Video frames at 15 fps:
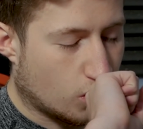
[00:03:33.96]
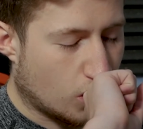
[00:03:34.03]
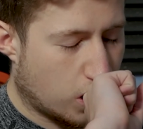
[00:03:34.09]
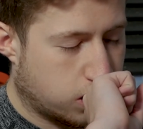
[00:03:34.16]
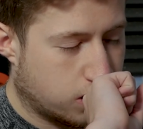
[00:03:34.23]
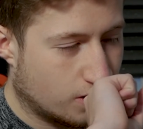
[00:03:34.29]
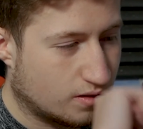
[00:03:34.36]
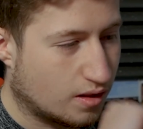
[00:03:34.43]

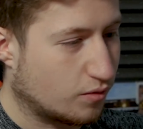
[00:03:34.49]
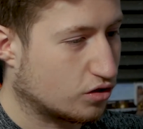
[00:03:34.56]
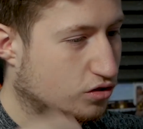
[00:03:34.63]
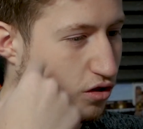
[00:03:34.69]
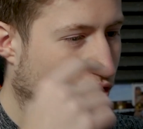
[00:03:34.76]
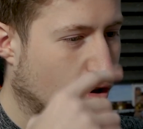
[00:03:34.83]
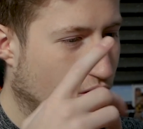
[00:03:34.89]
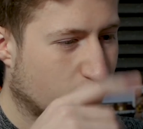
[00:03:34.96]
let me just
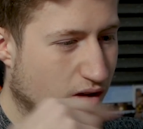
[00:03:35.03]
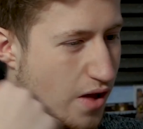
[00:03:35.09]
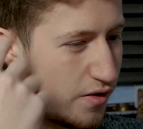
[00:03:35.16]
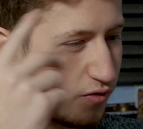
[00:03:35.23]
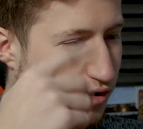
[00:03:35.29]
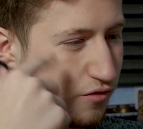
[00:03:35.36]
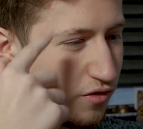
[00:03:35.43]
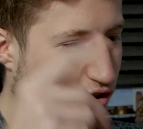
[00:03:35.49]
have
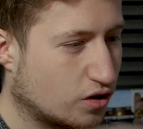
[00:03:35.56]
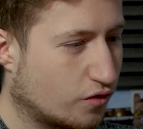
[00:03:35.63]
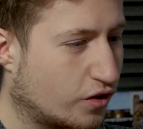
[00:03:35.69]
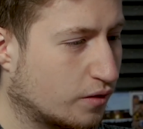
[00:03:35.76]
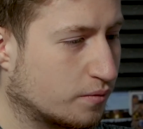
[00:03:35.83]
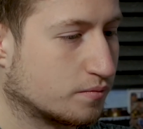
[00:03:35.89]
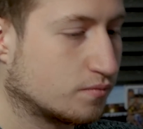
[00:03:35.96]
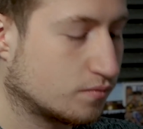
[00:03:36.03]
a refresh
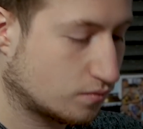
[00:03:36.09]
everything.